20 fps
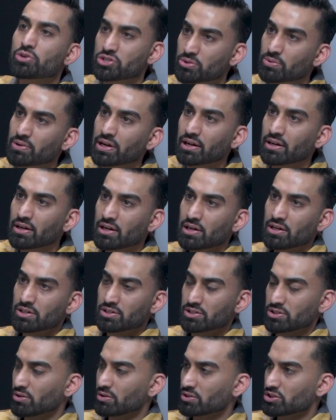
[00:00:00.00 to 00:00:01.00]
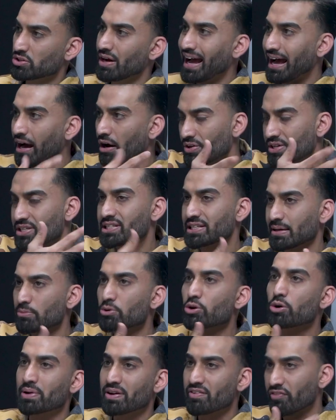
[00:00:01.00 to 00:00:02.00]
doing. Yeah. So Al and his team
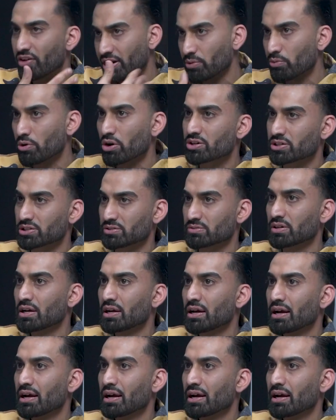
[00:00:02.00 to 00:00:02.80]
know me very well because